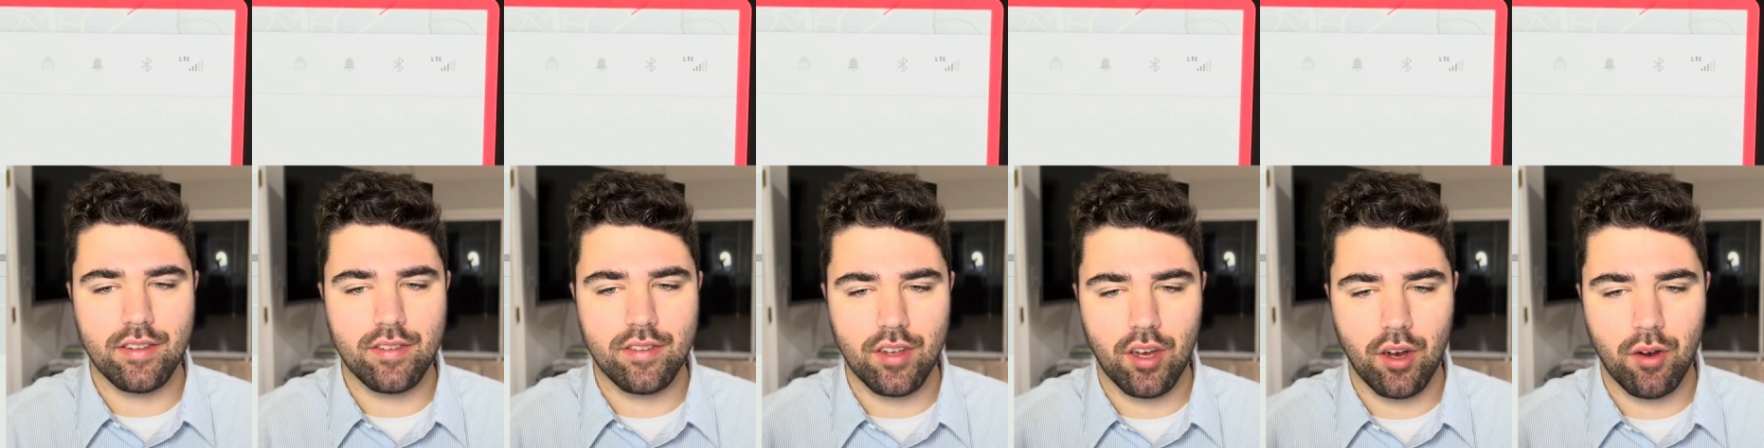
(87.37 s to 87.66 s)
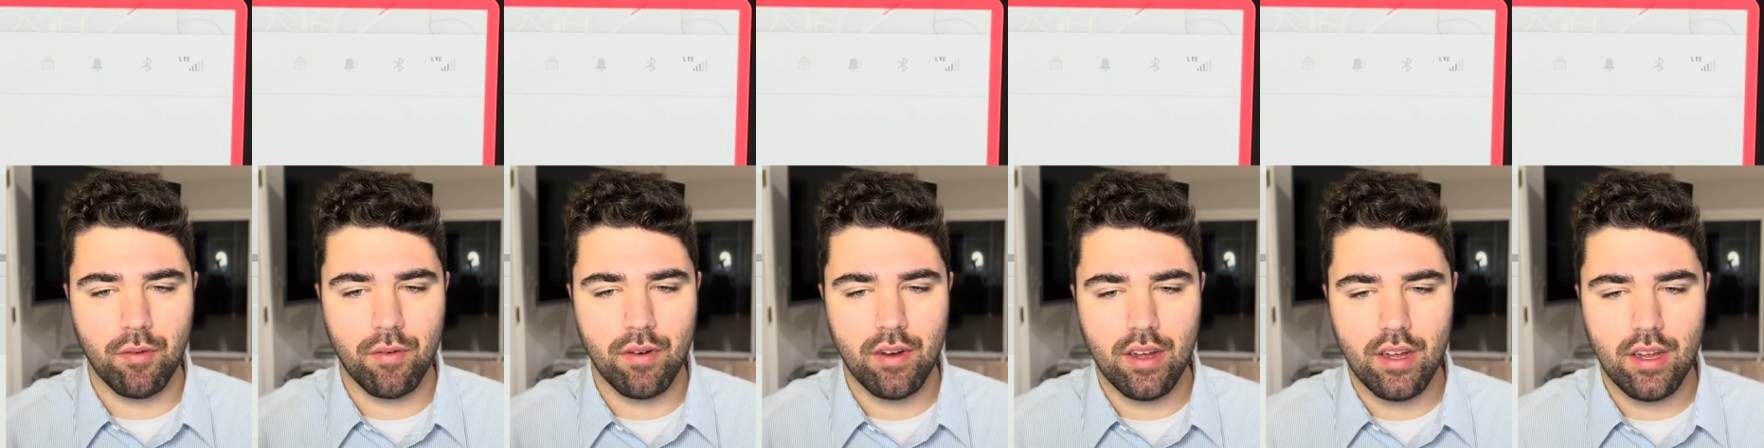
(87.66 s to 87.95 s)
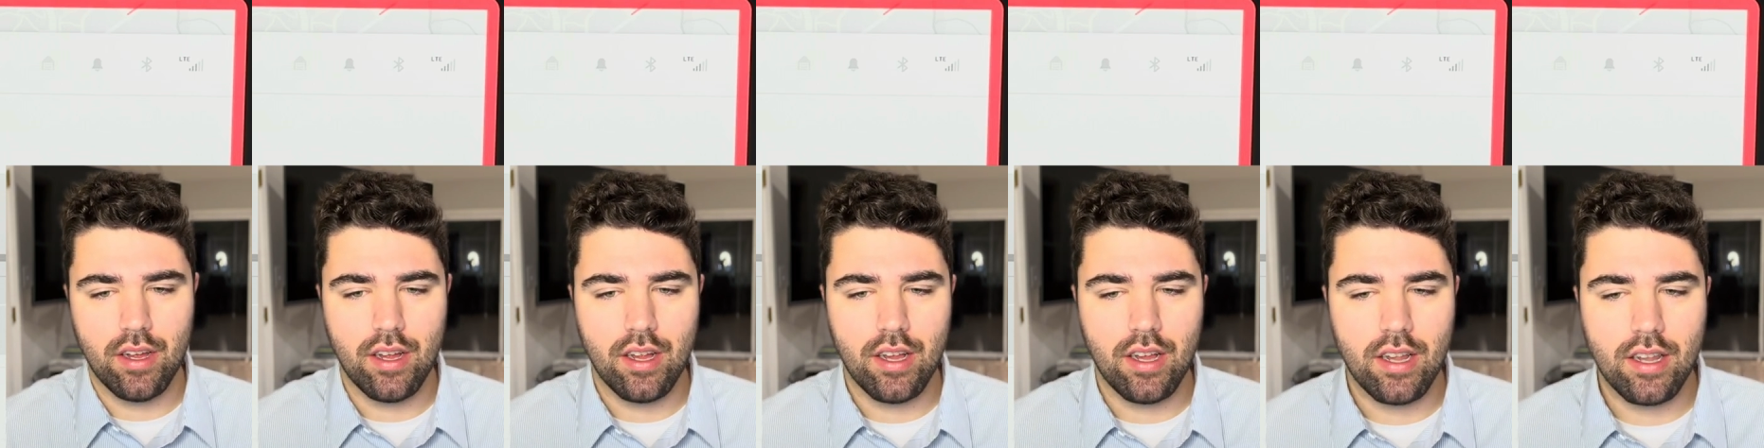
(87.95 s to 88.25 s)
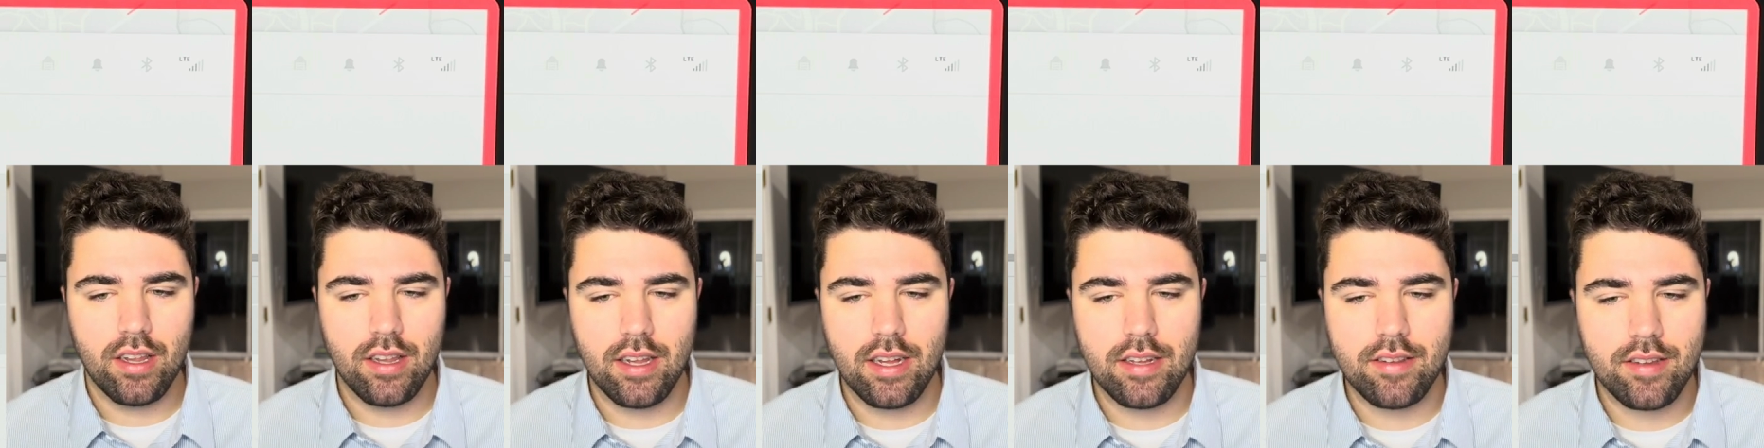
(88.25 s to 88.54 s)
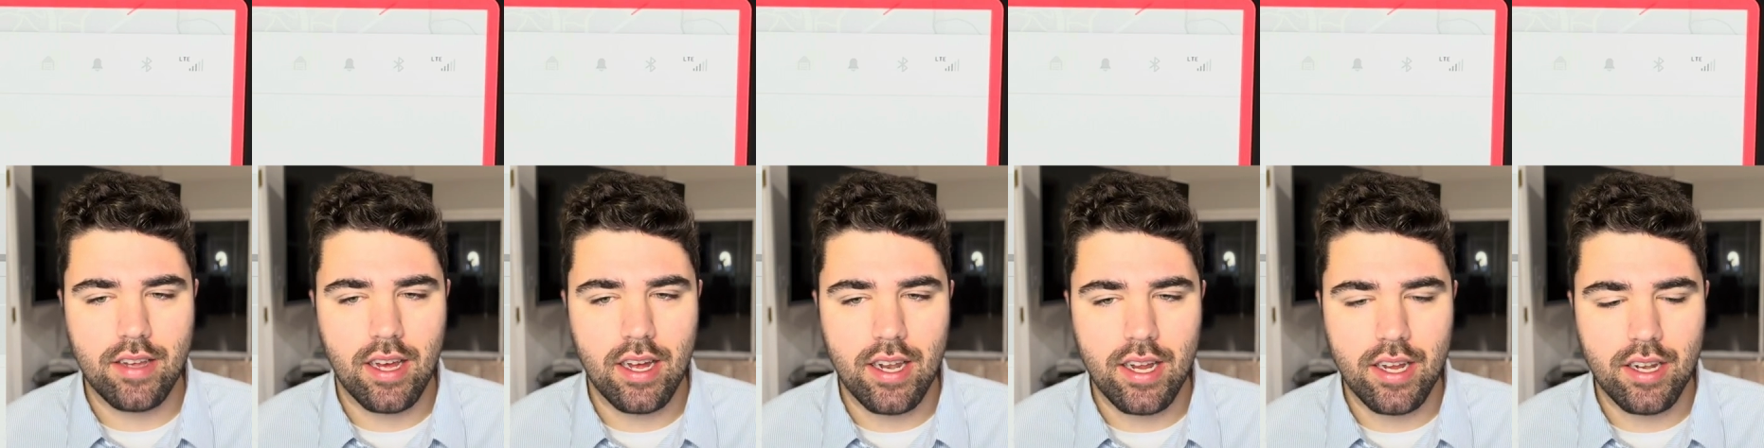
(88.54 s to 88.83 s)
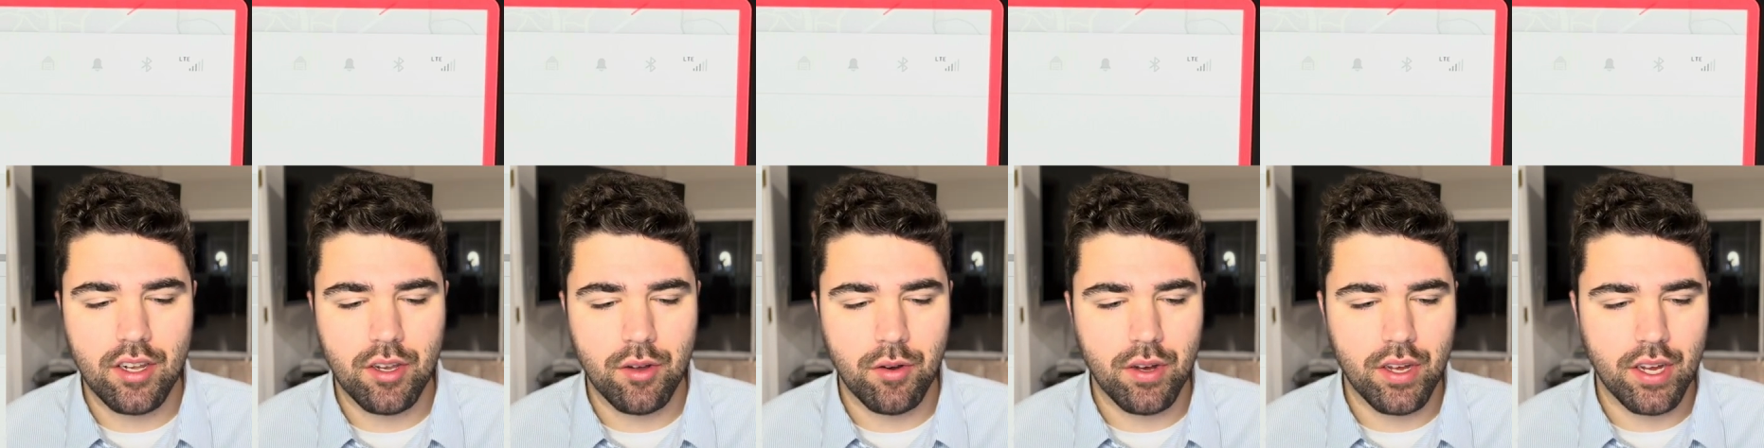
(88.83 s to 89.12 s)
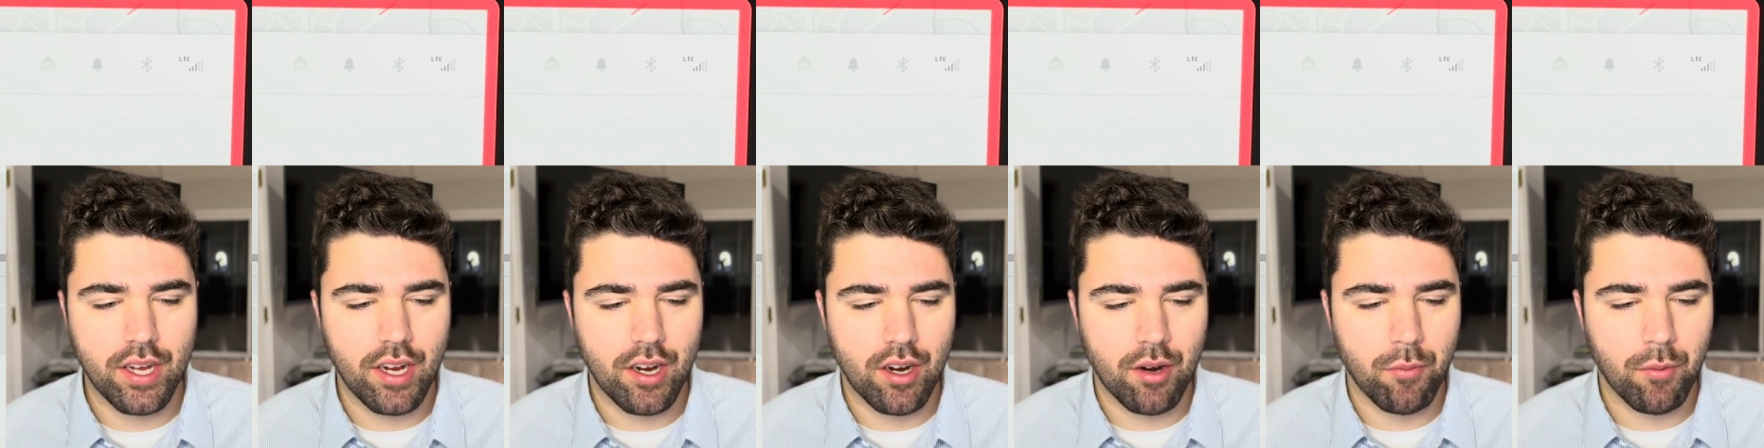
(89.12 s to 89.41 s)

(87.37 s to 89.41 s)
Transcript: So let's get into it here.